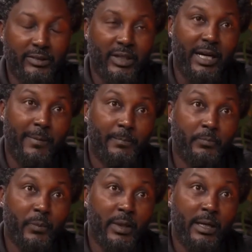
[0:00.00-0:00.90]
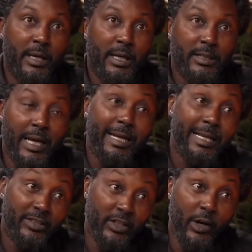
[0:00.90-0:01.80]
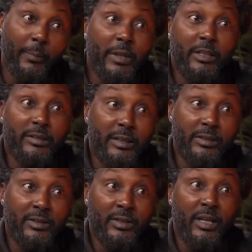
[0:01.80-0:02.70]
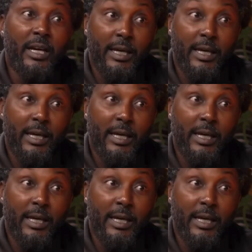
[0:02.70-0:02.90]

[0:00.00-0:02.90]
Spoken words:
these challenged communities